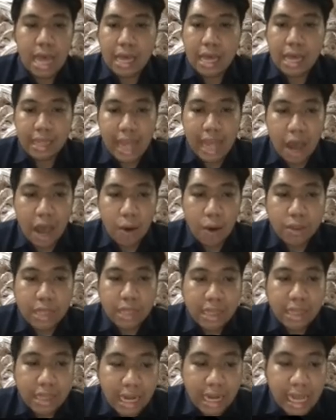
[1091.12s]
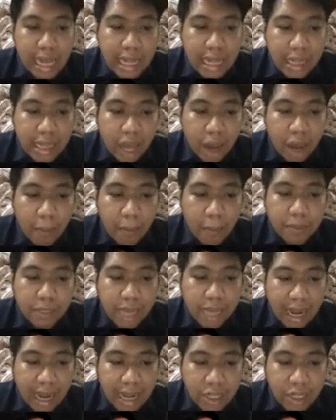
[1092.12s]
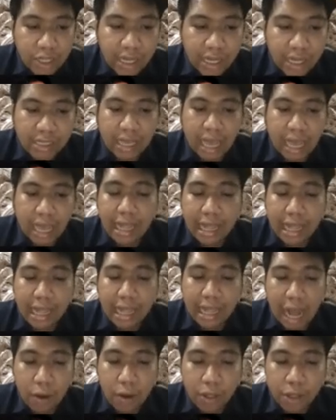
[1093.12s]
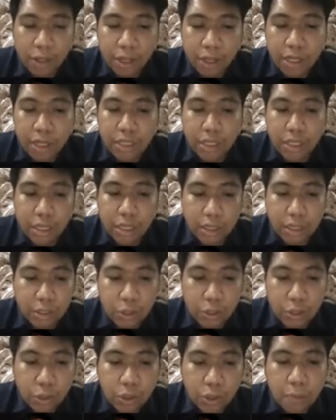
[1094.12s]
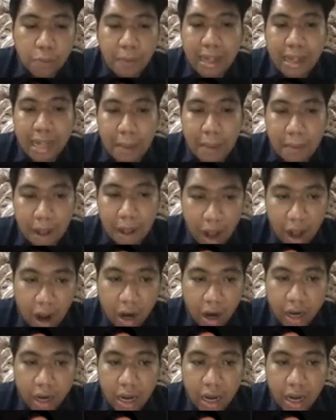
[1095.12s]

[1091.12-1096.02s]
Now, the three top challenges encountered due to pandemic are